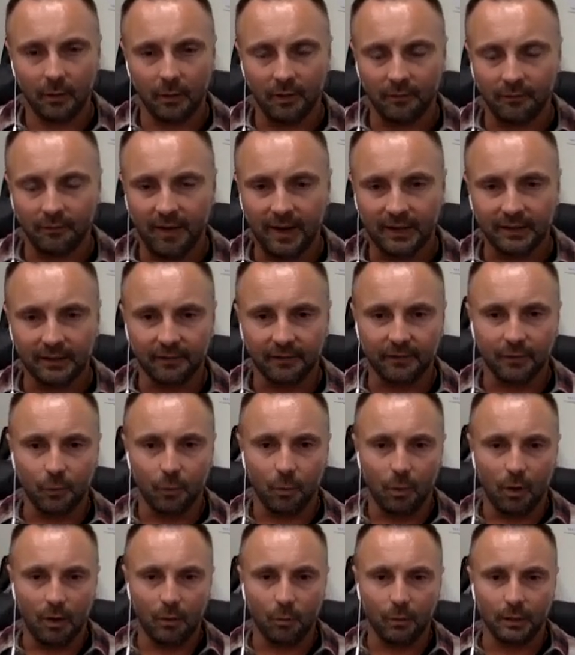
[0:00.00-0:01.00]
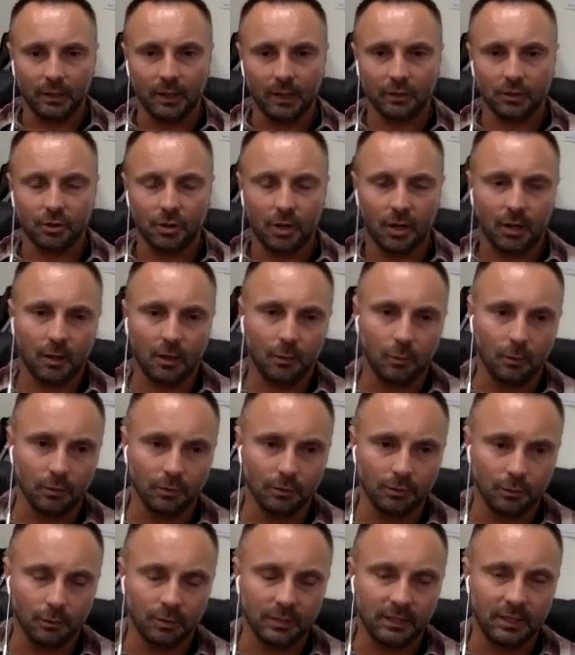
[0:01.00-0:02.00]
In fact, if you want, we could try to.
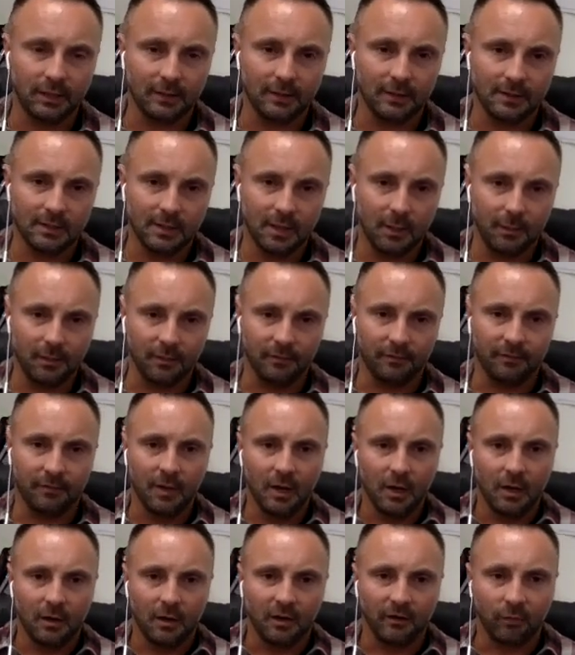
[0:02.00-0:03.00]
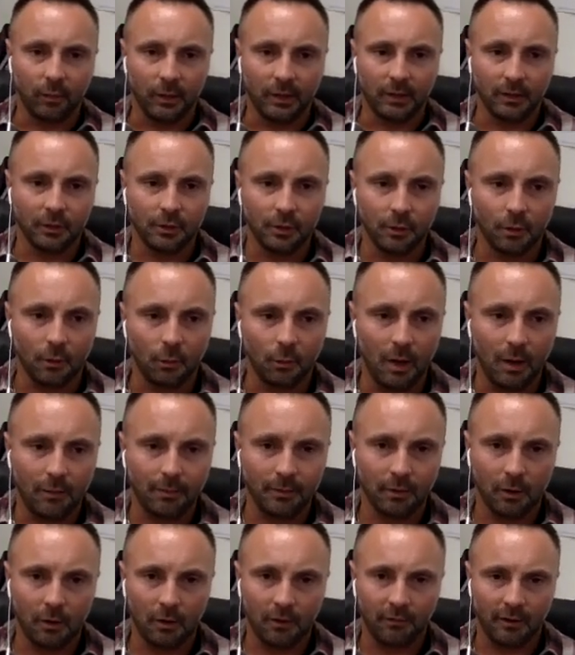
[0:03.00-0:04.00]
We'll set this up if we can do a
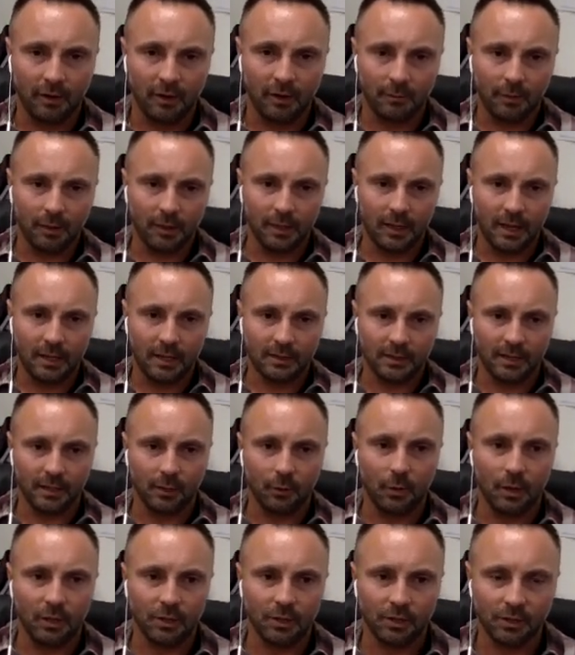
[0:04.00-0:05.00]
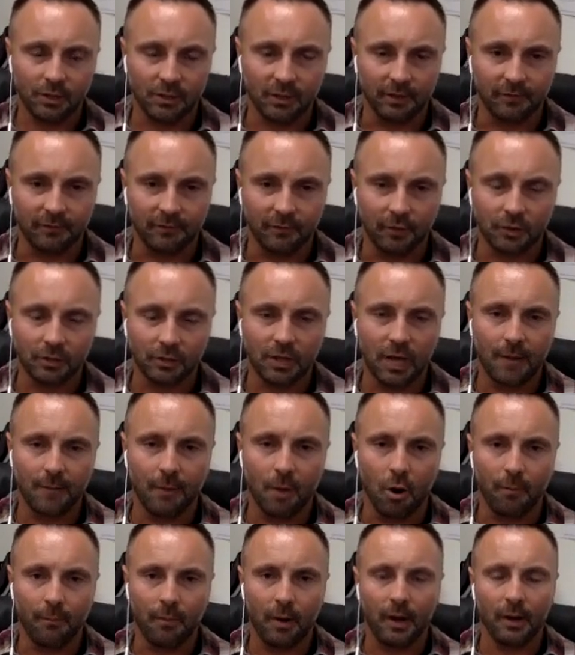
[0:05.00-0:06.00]
webinar. If anybody has any questions, like first time
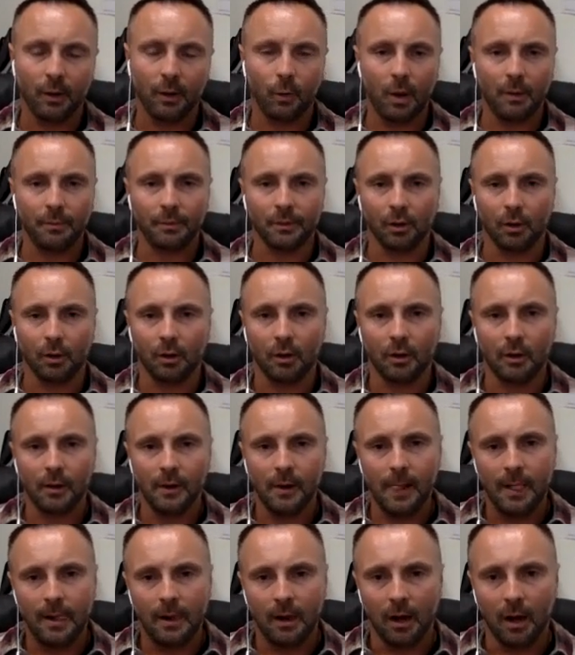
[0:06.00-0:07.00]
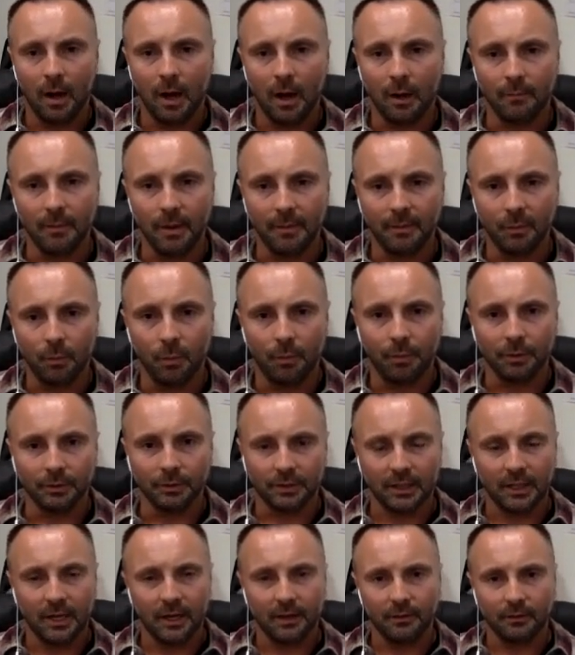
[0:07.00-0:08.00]
home buying webinar, maybe we'll put
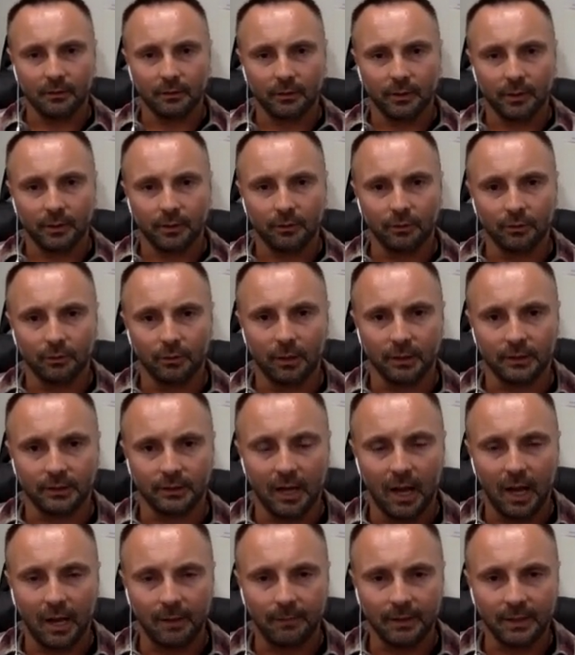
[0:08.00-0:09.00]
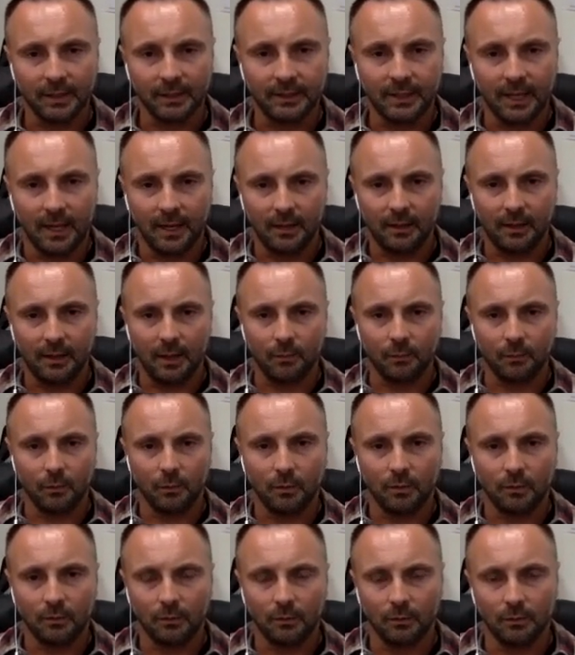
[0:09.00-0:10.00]
together a time and a date, and
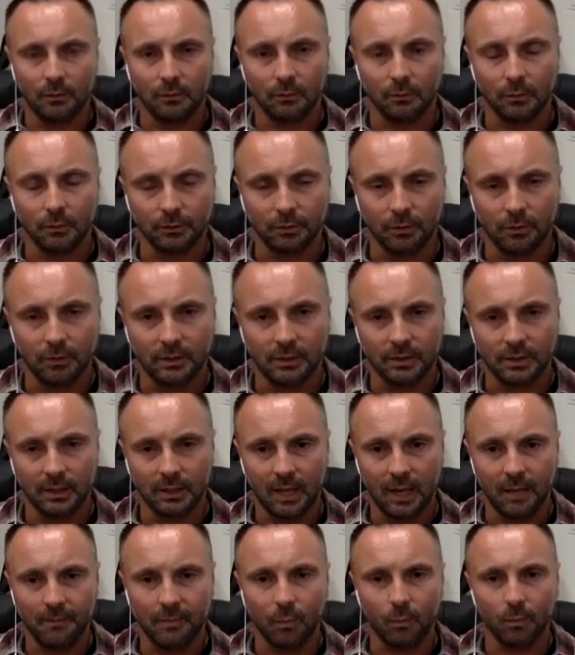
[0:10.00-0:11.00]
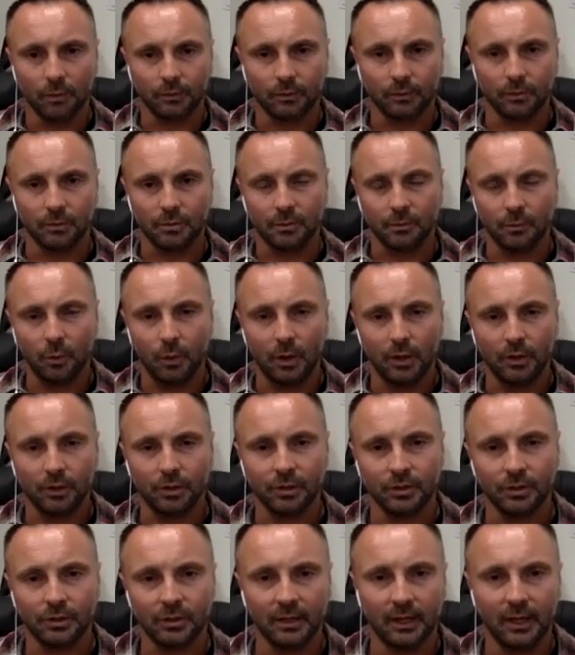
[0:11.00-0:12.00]
we'll do this again. But we'll do some
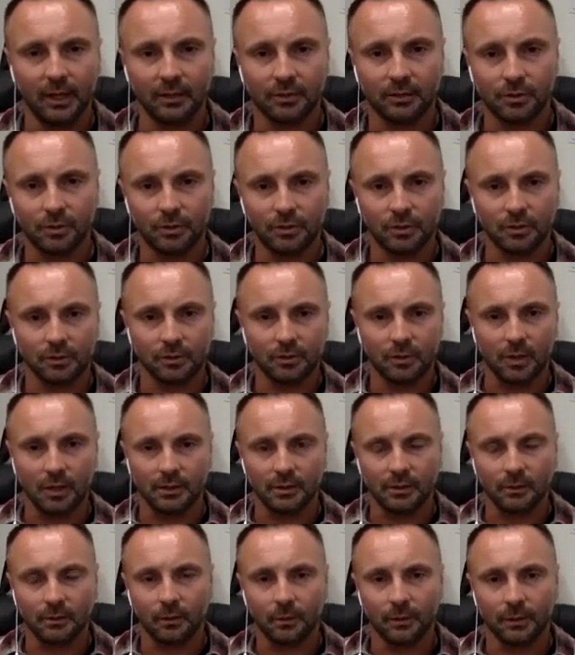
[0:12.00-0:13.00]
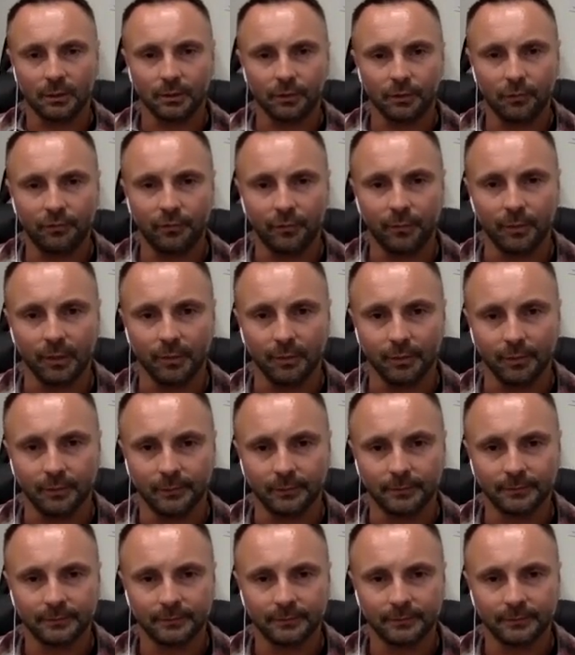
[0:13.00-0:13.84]
questions and answers and see what we can do for people.